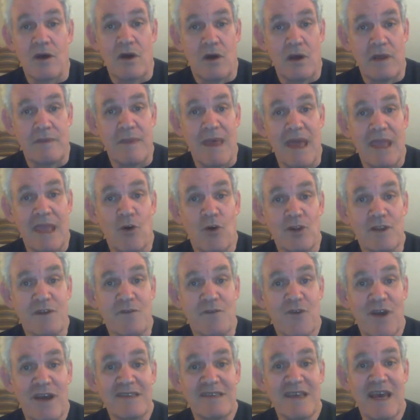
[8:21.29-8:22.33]
And making all the
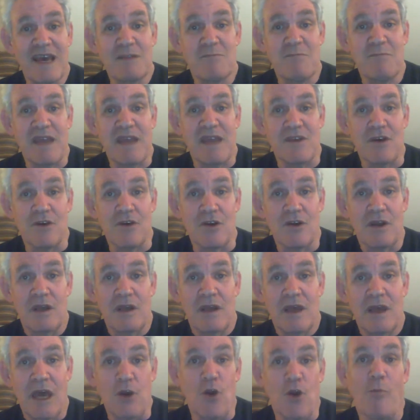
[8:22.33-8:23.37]
friends I had made there
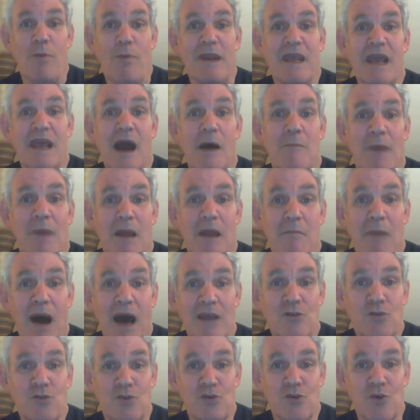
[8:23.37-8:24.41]
and opening up my
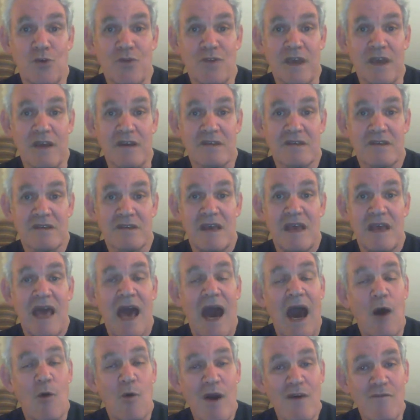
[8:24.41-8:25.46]
mind to new things.
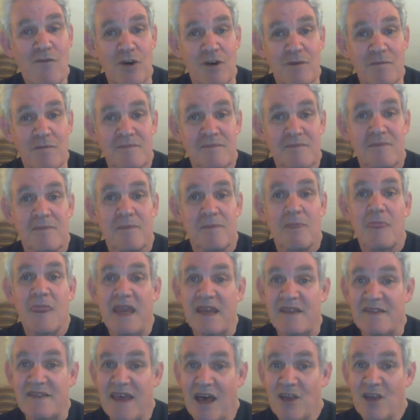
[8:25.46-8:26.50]
However,
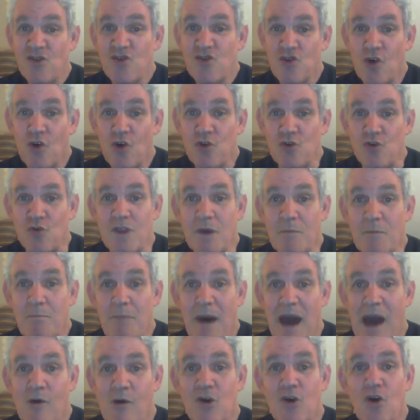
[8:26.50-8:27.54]
it does show you the
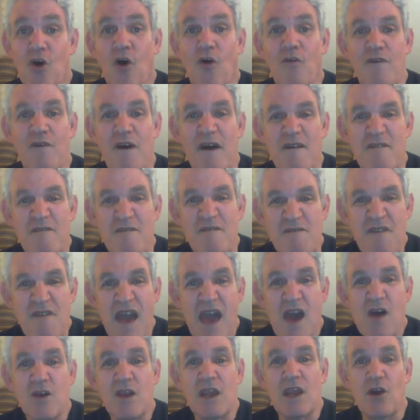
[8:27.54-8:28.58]
power of
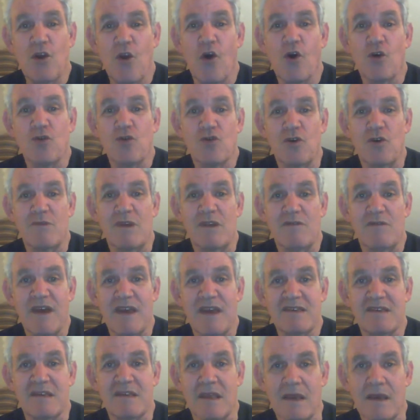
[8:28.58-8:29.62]
very long-term
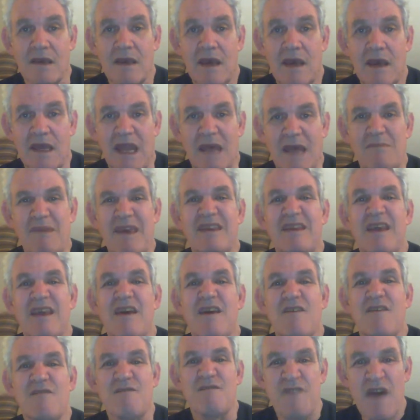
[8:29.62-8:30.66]
investing. And I mean
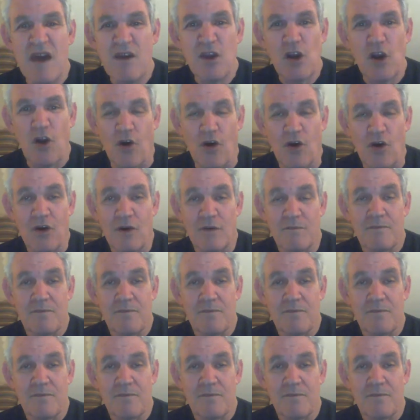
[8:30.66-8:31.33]
very long.